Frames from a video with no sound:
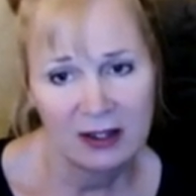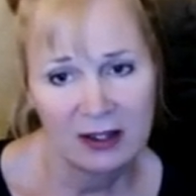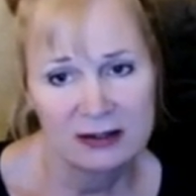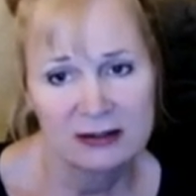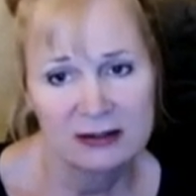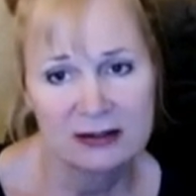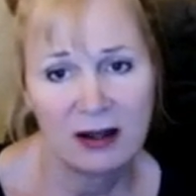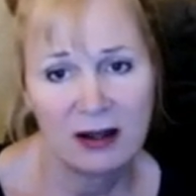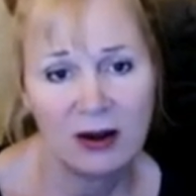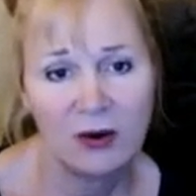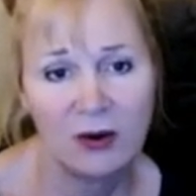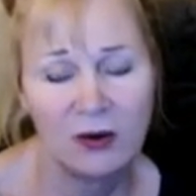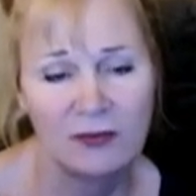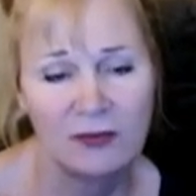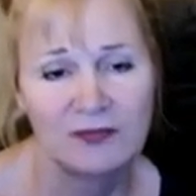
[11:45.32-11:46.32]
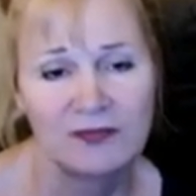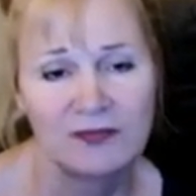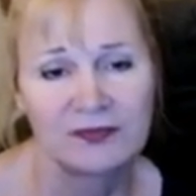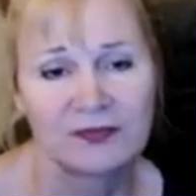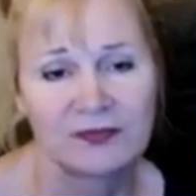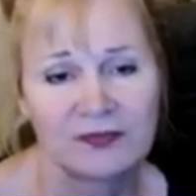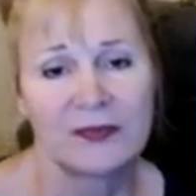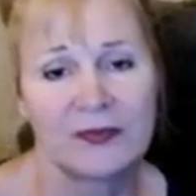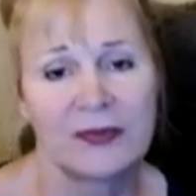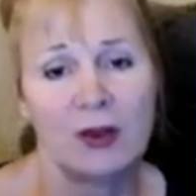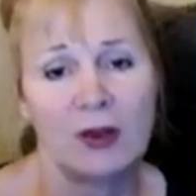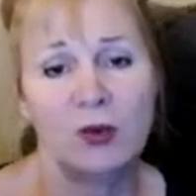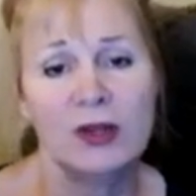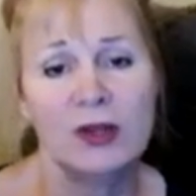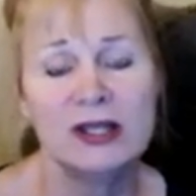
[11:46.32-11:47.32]
So
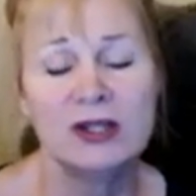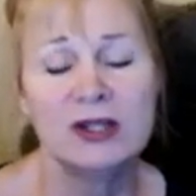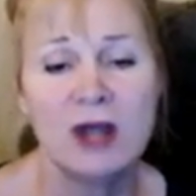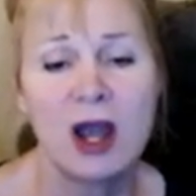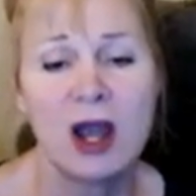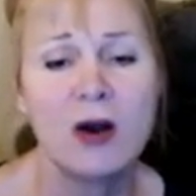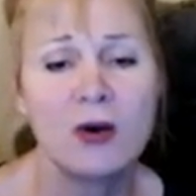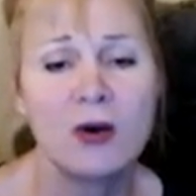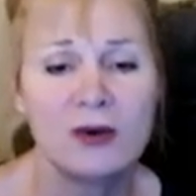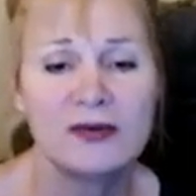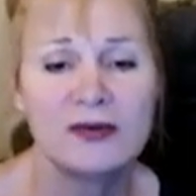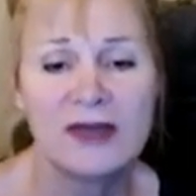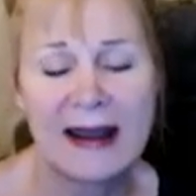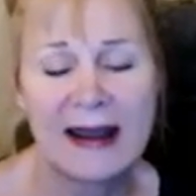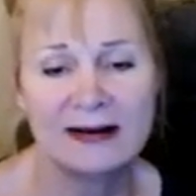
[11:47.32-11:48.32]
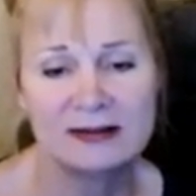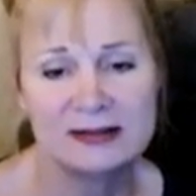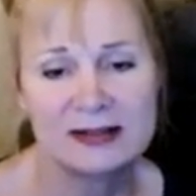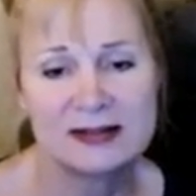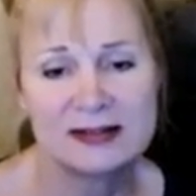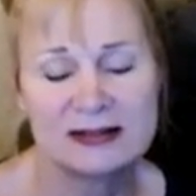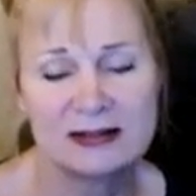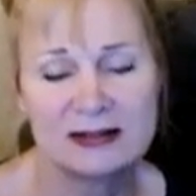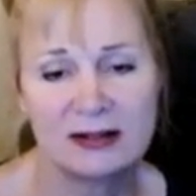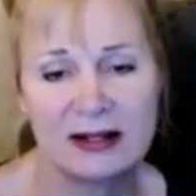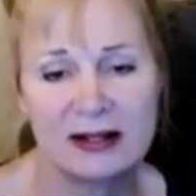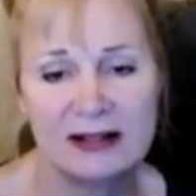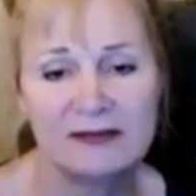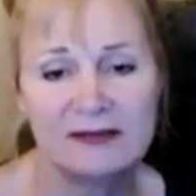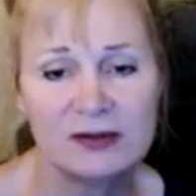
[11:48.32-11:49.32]
when you know the houses that are
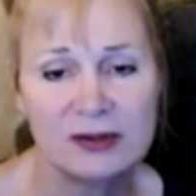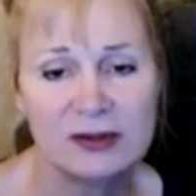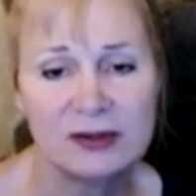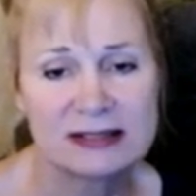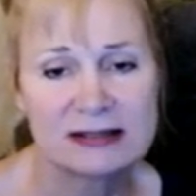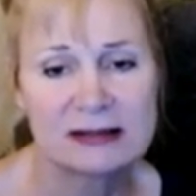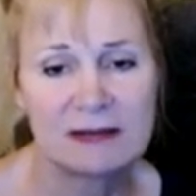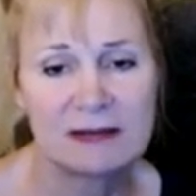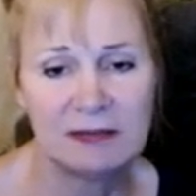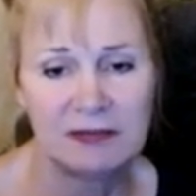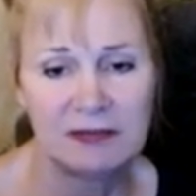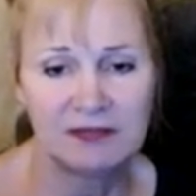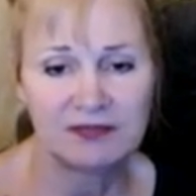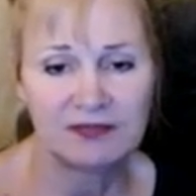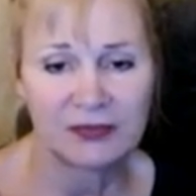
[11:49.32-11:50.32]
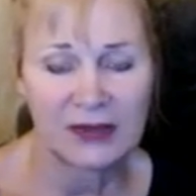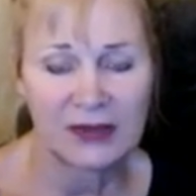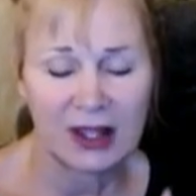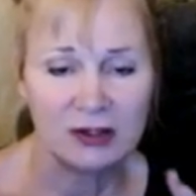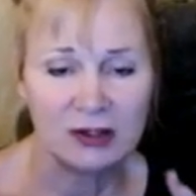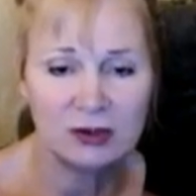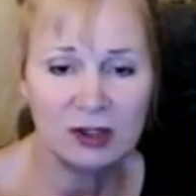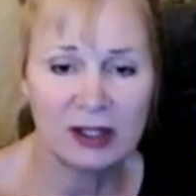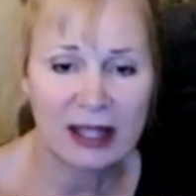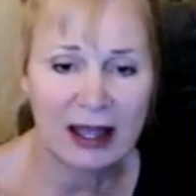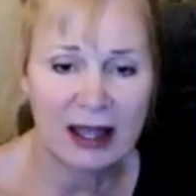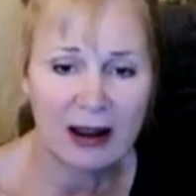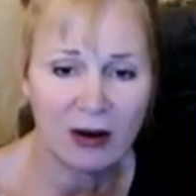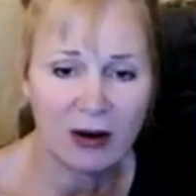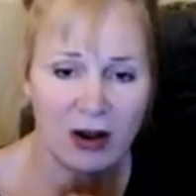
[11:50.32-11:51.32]
influenced and you look at
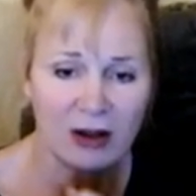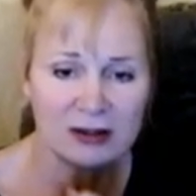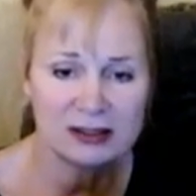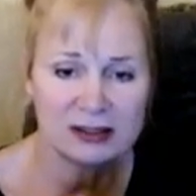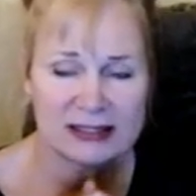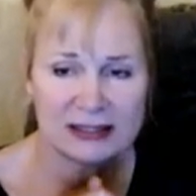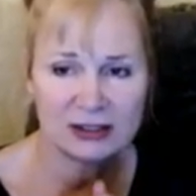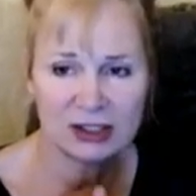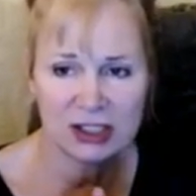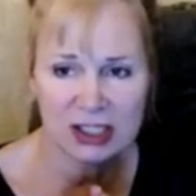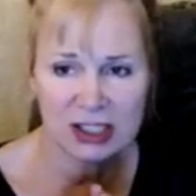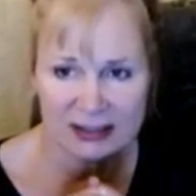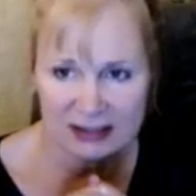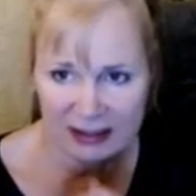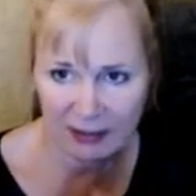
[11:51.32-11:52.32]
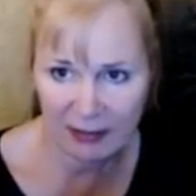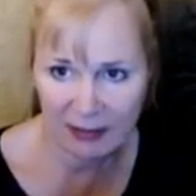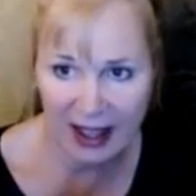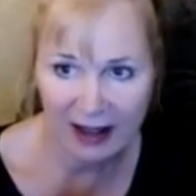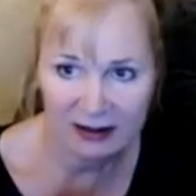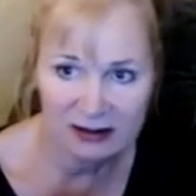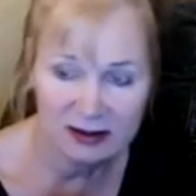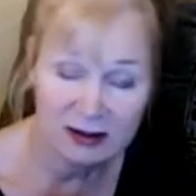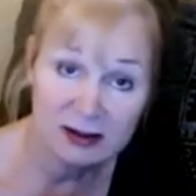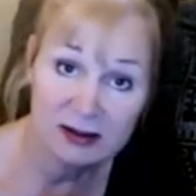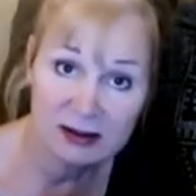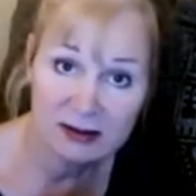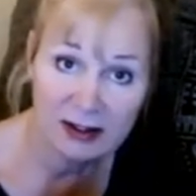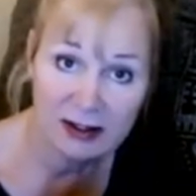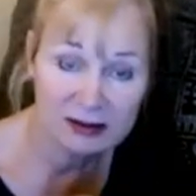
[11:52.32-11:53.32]
how all this energy is compacted
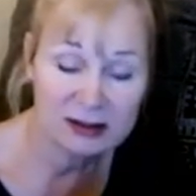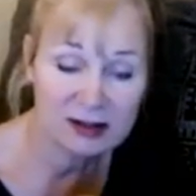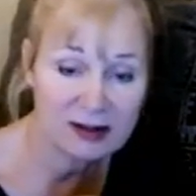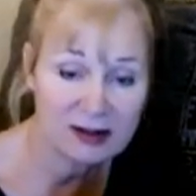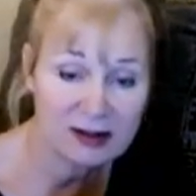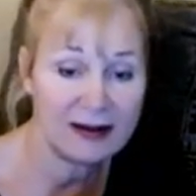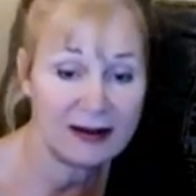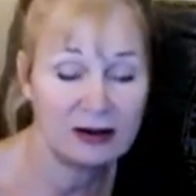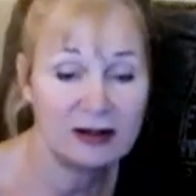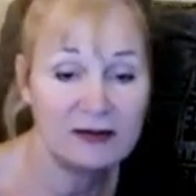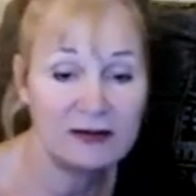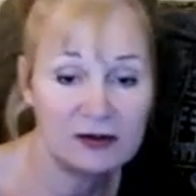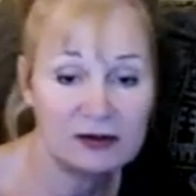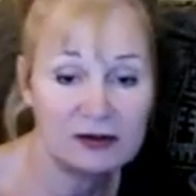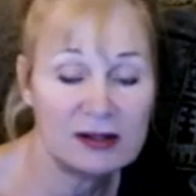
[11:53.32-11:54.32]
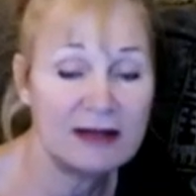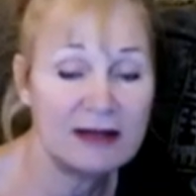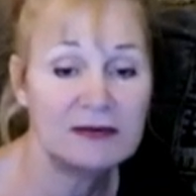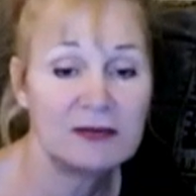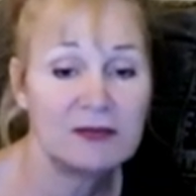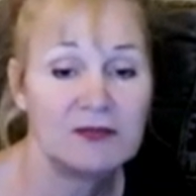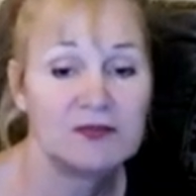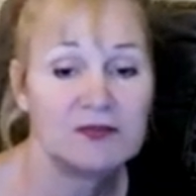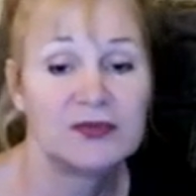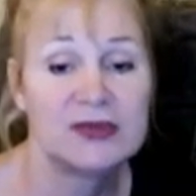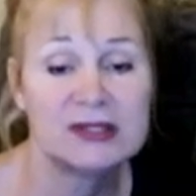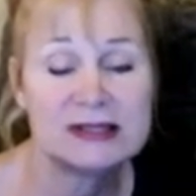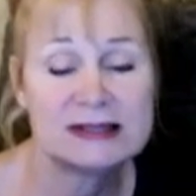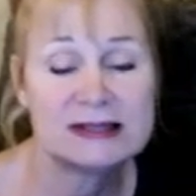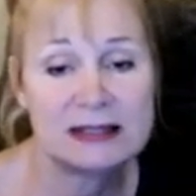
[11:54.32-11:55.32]
into that area of your life,
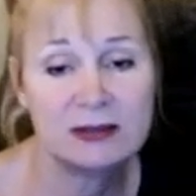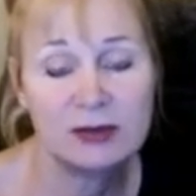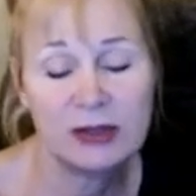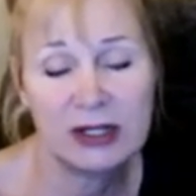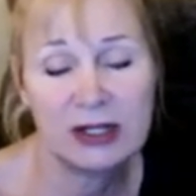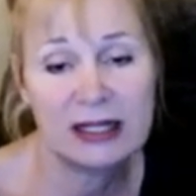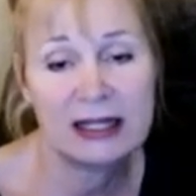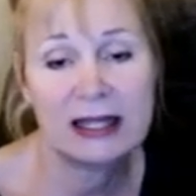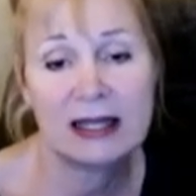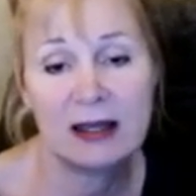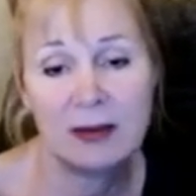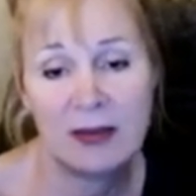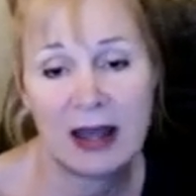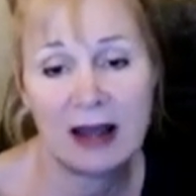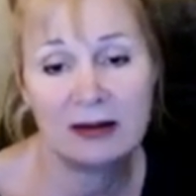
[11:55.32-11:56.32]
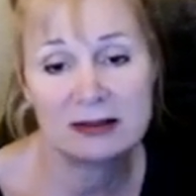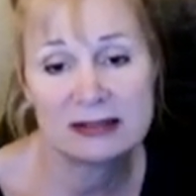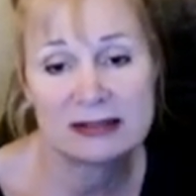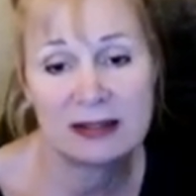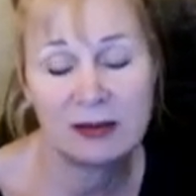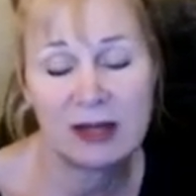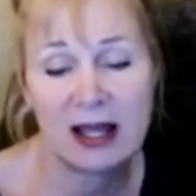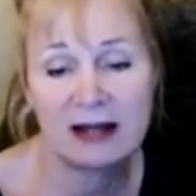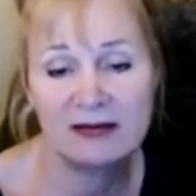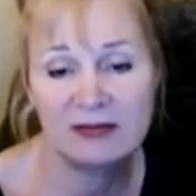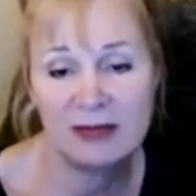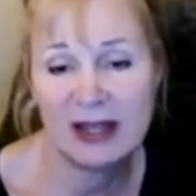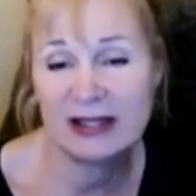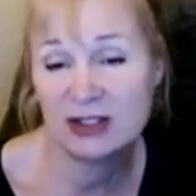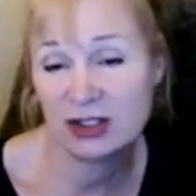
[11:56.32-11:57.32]
this is going to bring about some kind of
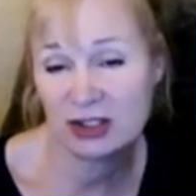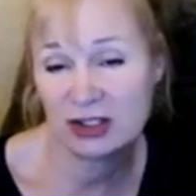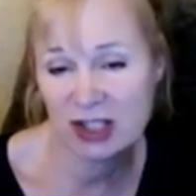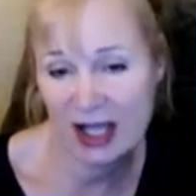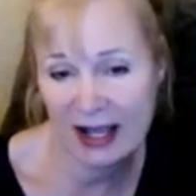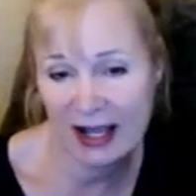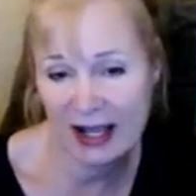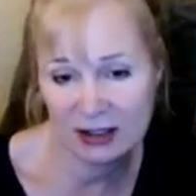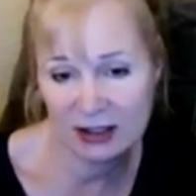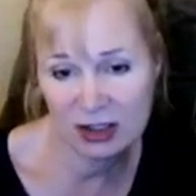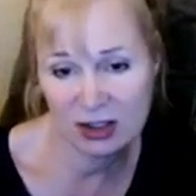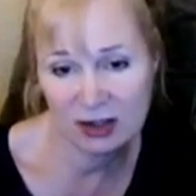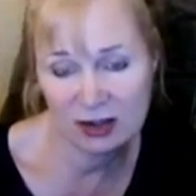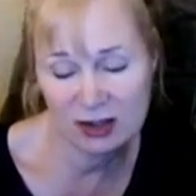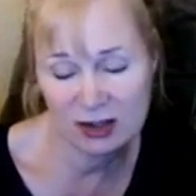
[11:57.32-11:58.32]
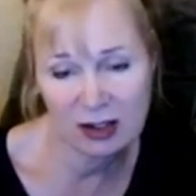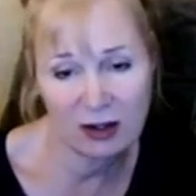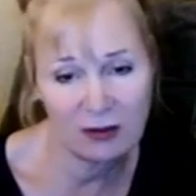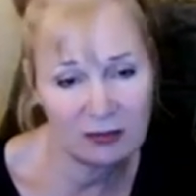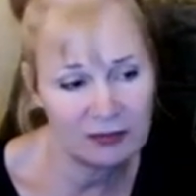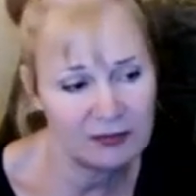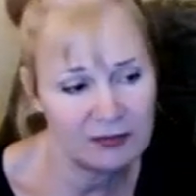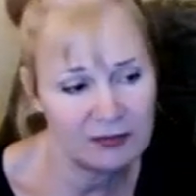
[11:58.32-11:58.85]
major change. So